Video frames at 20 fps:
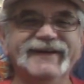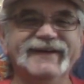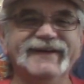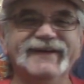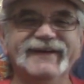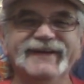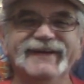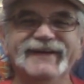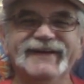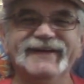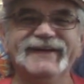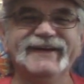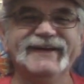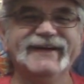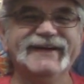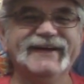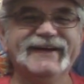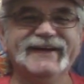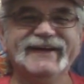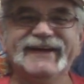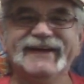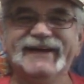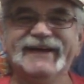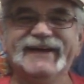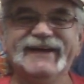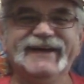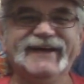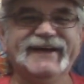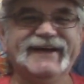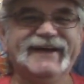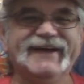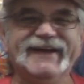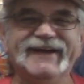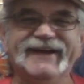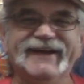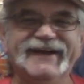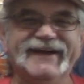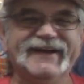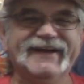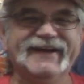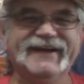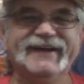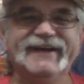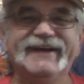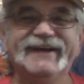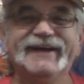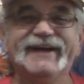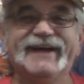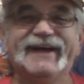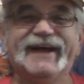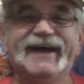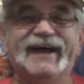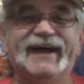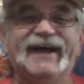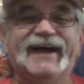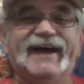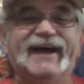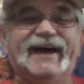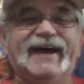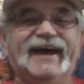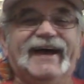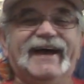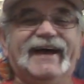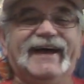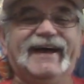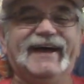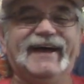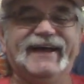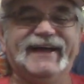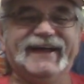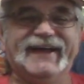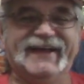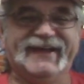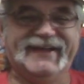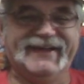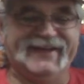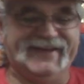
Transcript: (not speaking)